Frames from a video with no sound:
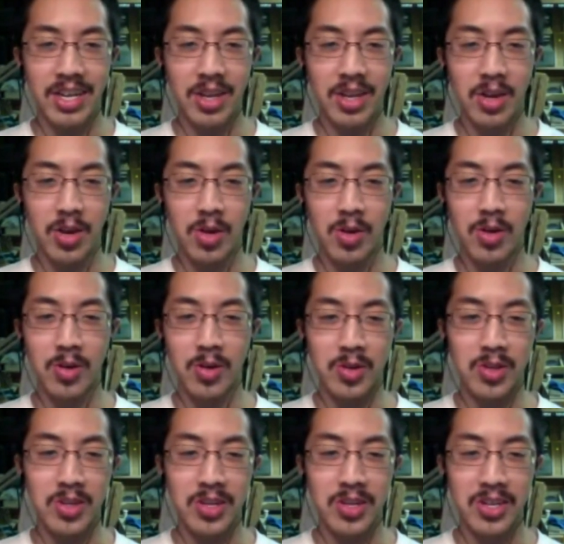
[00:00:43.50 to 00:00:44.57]
Hurdles.
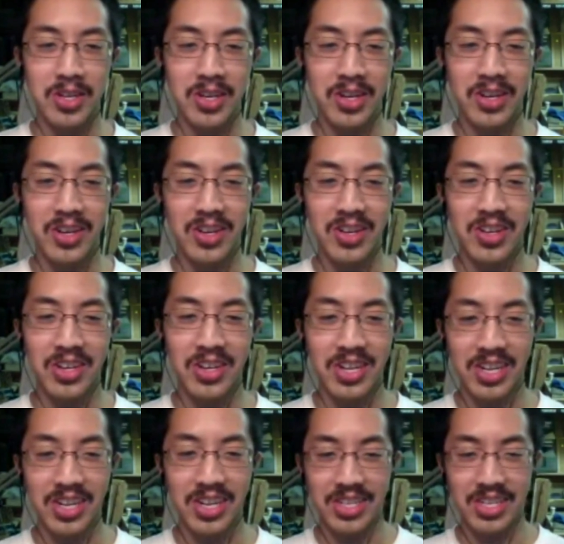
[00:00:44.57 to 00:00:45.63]

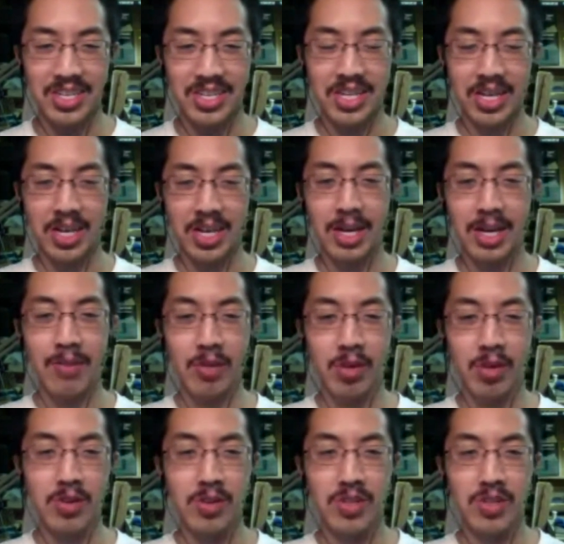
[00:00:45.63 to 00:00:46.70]
Does it, did oh, it cut out
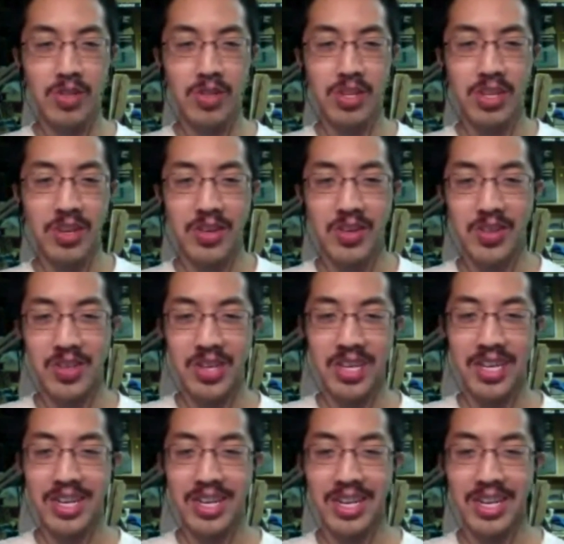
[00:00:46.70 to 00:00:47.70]
hurdles? Hurdles, yeah.